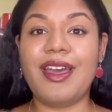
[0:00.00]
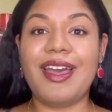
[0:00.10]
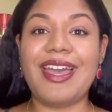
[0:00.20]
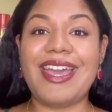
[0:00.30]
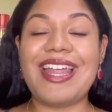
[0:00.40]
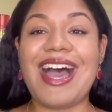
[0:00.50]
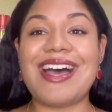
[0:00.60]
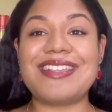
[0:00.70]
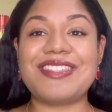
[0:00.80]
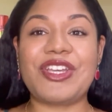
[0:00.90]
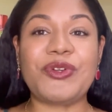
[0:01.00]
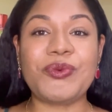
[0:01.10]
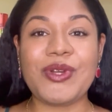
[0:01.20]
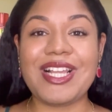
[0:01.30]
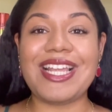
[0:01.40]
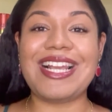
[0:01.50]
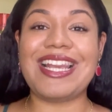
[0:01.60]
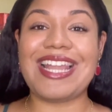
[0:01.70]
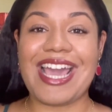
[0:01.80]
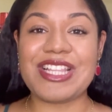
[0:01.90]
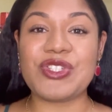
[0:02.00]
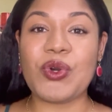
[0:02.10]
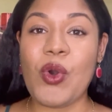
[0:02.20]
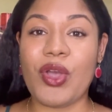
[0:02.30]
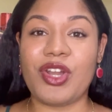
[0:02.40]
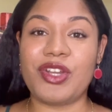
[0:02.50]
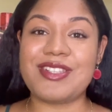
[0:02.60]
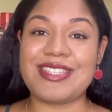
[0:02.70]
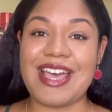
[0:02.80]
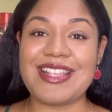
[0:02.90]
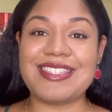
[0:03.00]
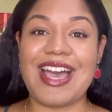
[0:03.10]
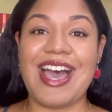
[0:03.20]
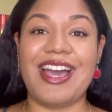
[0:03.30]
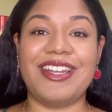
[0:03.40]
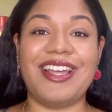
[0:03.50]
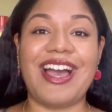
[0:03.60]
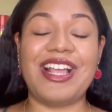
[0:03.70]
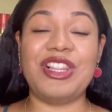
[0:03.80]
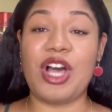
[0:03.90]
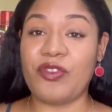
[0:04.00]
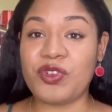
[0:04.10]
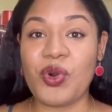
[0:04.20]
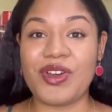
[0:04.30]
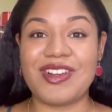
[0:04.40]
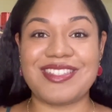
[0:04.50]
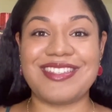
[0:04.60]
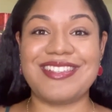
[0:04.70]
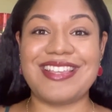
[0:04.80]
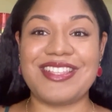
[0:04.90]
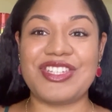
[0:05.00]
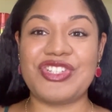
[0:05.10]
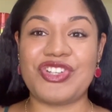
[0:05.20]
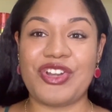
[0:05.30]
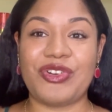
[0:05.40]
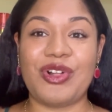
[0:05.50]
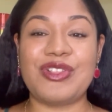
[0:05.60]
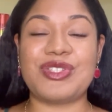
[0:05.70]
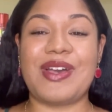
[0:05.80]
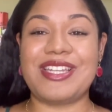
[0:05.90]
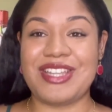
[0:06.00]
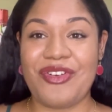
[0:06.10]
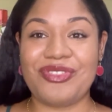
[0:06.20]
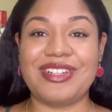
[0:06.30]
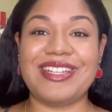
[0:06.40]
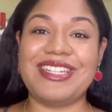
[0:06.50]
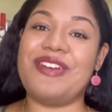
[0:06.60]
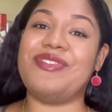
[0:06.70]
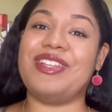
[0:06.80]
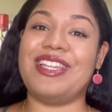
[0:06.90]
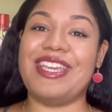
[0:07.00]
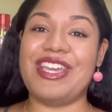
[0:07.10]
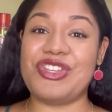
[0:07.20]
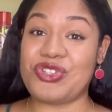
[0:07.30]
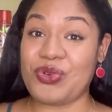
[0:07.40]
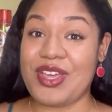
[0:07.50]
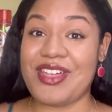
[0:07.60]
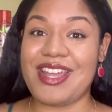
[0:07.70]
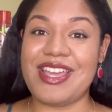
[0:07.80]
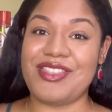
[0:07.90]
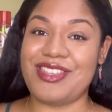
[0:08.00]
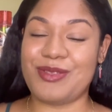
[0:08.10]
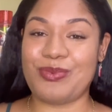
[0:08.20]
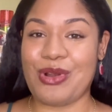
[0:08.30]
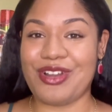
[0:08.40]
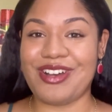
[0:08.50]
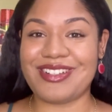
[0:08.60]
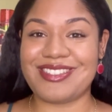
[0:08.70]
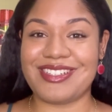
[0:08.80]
It has a really light coconut scent, and I love coconut as a scent in general, so I definitely enjoy that in this product.